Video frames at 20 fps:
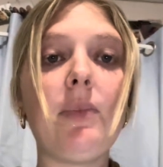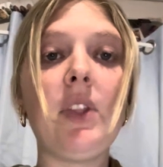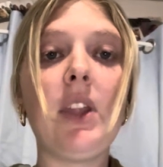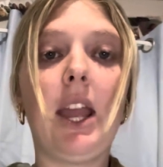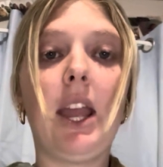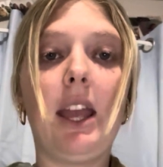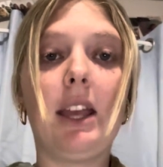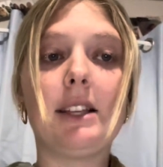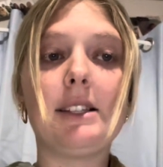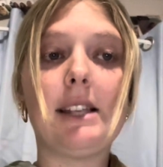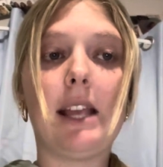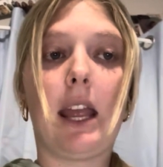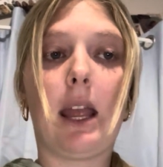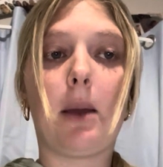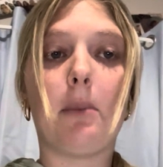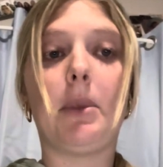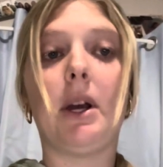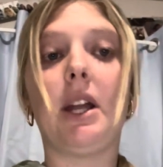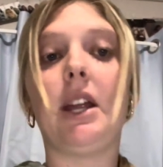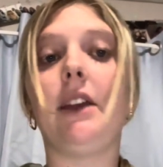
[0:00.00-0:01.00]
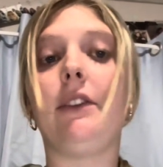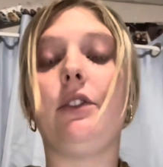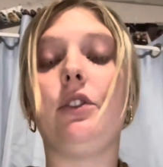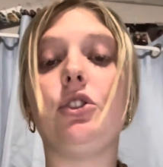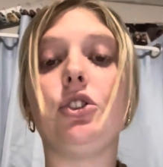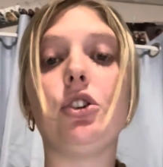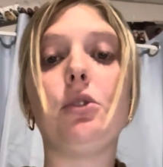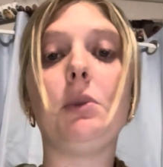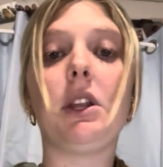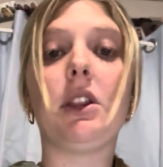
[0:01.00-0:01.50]
exam. But if you
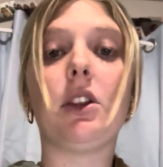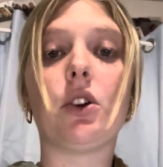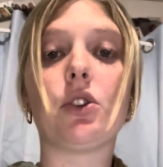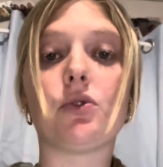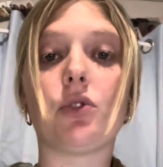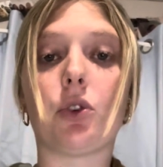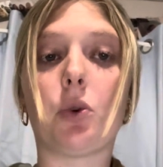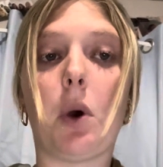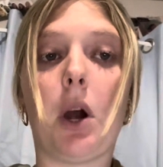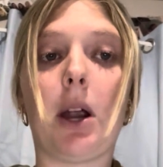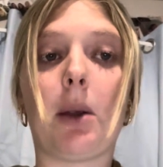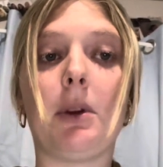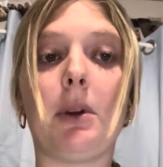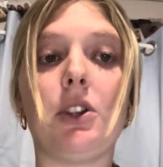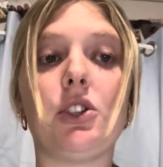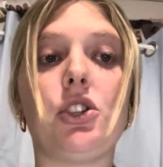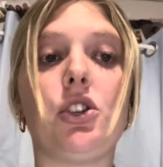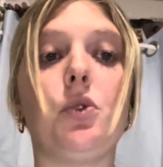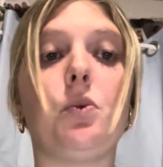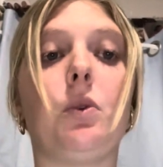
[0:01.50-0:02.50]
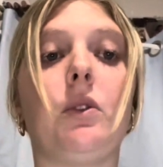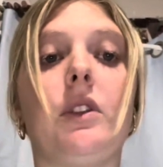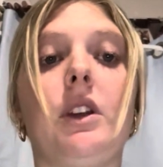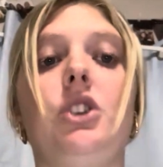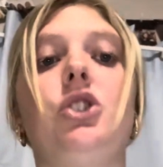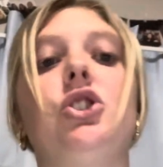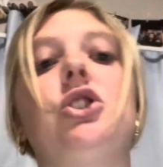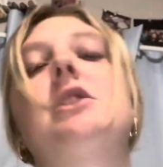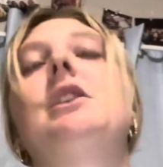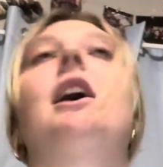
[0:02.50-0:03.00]
do meet those requirements, you will
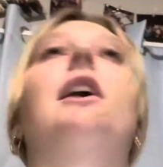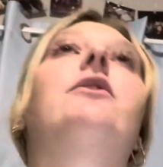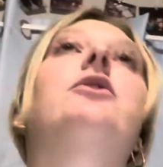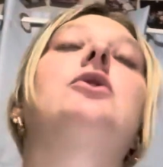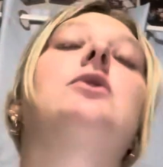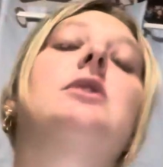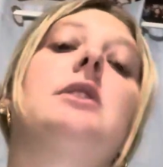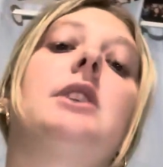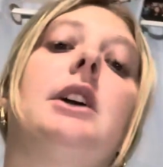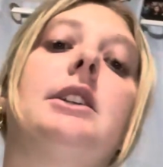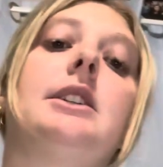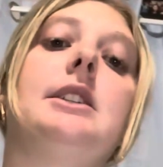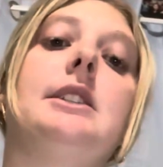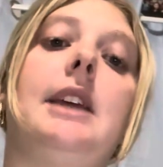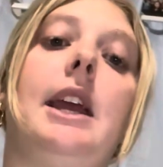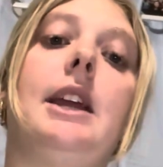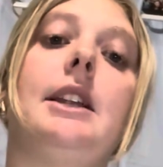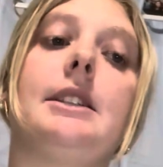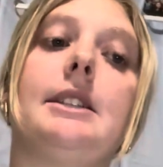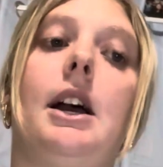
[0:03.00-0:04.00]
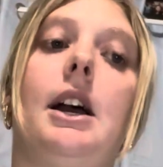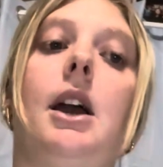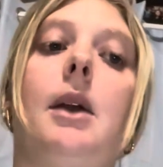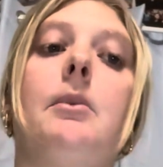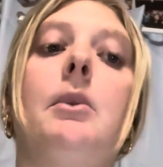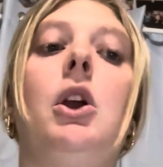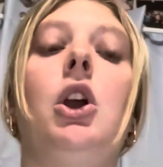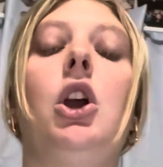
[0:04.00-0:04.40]
then just have to select a date and time